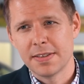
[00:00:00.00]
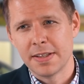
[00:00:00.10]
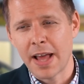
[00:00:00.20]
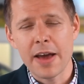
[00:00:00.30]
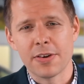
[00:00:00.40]

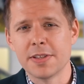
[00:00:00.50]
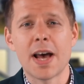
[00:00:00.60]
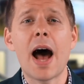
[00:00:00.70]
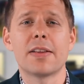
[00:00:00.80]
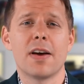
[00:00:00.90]
Neither. It's a
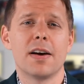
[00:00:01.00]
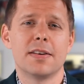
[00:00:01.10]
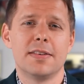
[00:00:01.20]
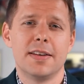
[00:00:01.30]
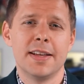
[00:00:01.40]
hot dog.
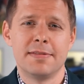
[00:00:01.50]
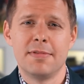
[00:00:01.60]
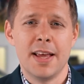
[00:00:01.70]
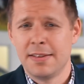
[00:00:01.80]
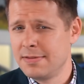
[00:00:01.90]

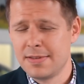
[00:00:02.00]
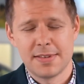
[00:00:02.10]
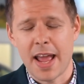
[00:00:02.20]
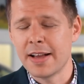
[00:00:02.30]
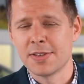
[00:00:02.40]
It
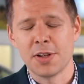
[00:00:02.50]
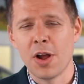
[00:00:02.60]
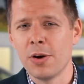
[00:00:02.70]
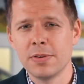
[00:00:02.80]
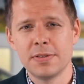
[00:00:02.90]
stands
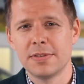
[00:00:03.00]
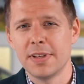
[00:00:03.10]
alone.